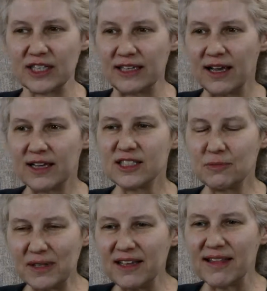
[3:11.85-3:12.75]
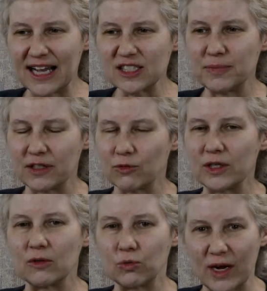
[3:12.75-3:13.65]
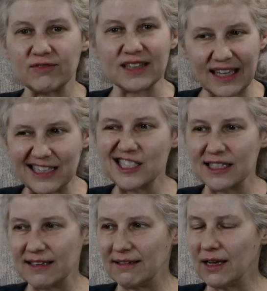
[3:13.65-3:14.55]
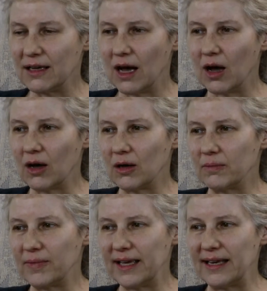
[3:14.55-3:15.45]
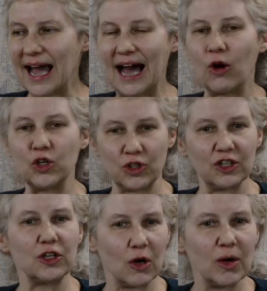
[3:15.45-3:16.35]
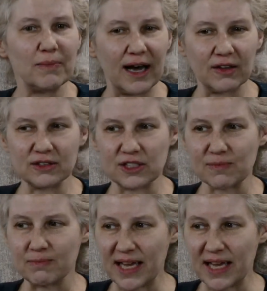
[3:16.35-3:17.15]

And to me, that's been a real revelation in how you can go about just